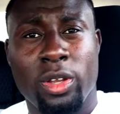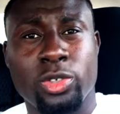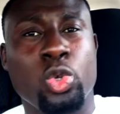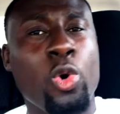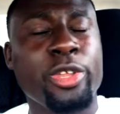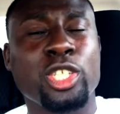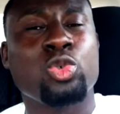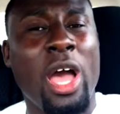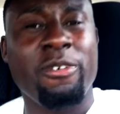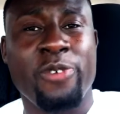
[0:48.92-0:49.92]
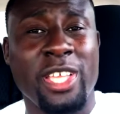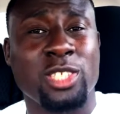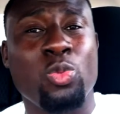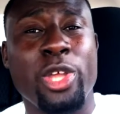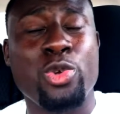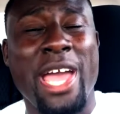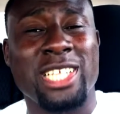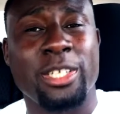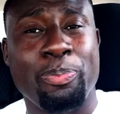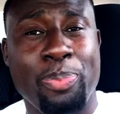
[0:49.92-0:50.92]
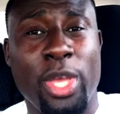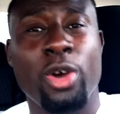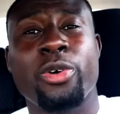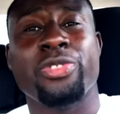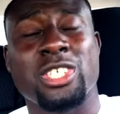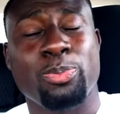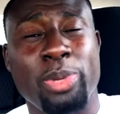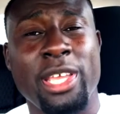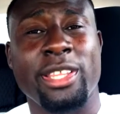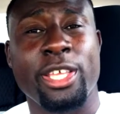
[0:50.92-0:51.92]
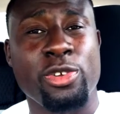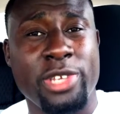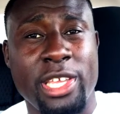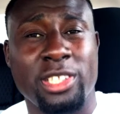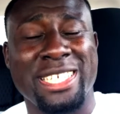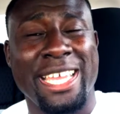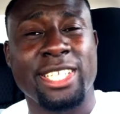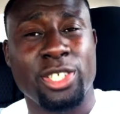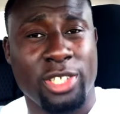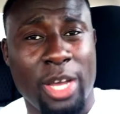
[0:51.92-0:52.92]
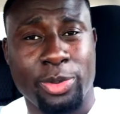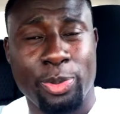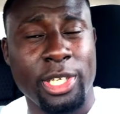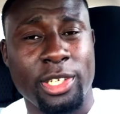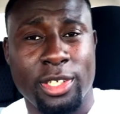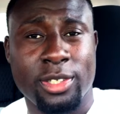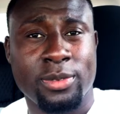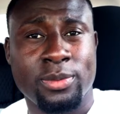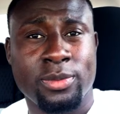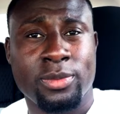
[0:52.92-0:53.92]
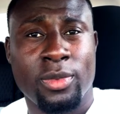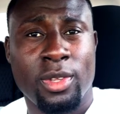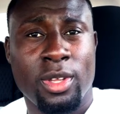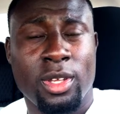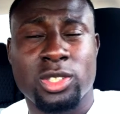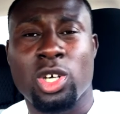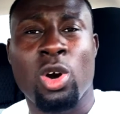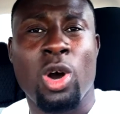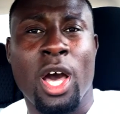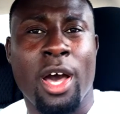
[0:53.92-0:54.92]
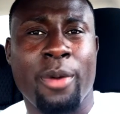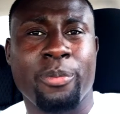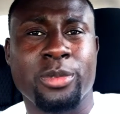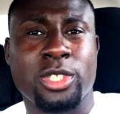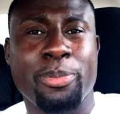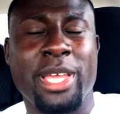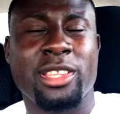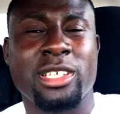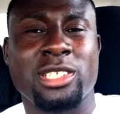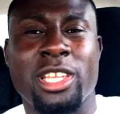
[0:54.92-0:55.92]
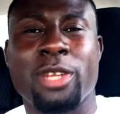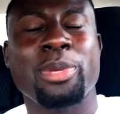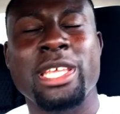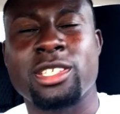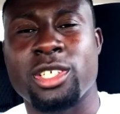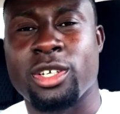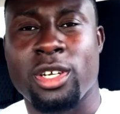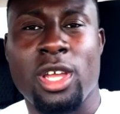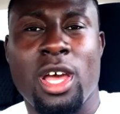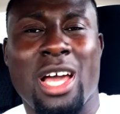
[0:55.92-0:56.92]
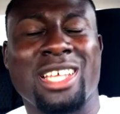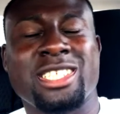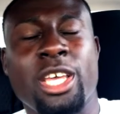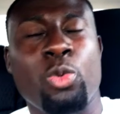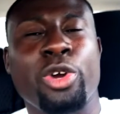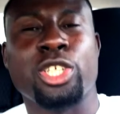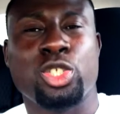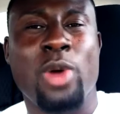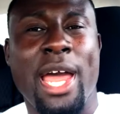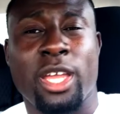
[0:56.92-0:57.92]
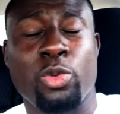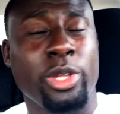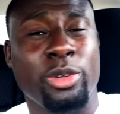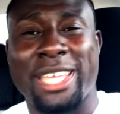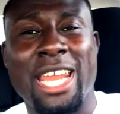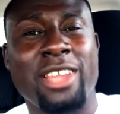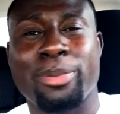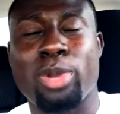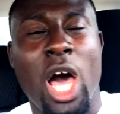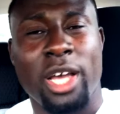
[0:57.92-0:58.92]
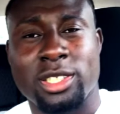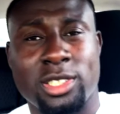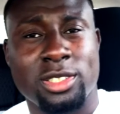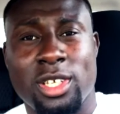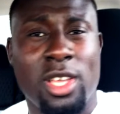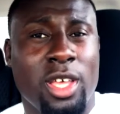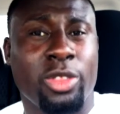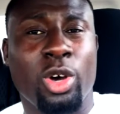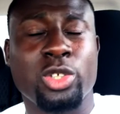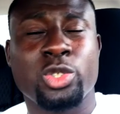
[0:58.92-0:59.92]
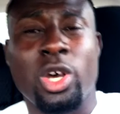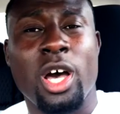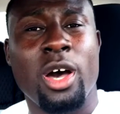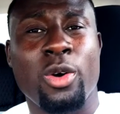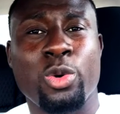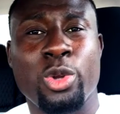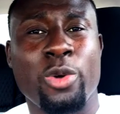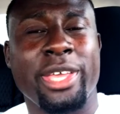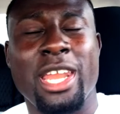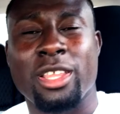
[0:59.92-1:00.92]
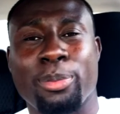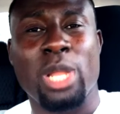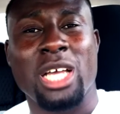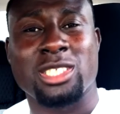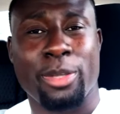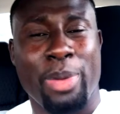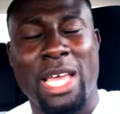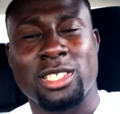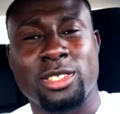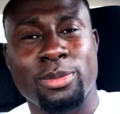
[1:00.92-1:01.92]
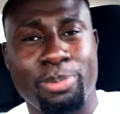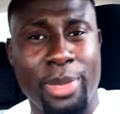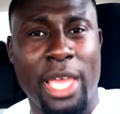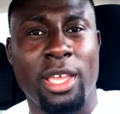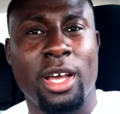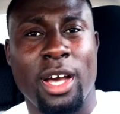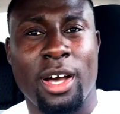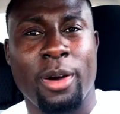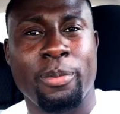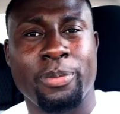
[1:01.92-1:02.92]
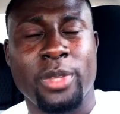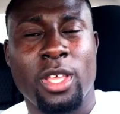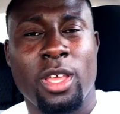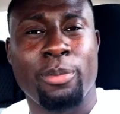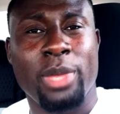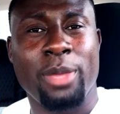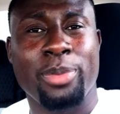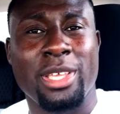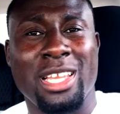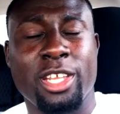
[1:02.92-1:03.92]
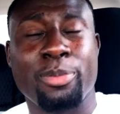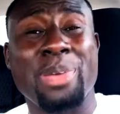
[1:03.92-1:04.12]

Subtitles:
During your drive phase is when you actually build the speed that you need to get to your top speed. So to make things a little bit easier, let's say we're in track, we get out the blocks. Those who don't get out the blocks the best may be a little